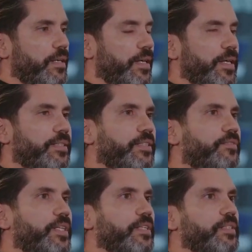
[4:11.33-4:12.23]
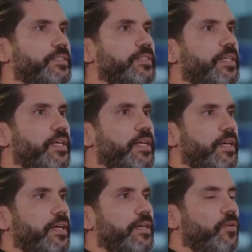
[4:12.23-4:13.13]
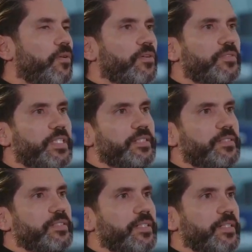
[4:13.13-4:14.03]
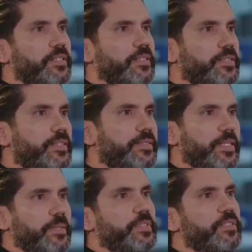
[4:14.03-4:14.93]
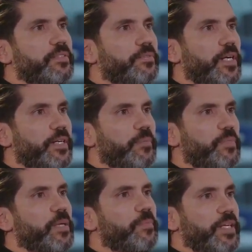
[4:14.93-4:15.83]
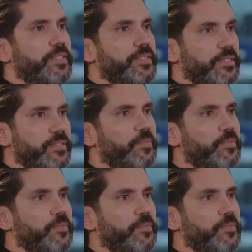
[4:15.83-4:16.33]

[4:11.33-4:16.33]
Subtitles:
electric vehicles, all of these themes were being priced in the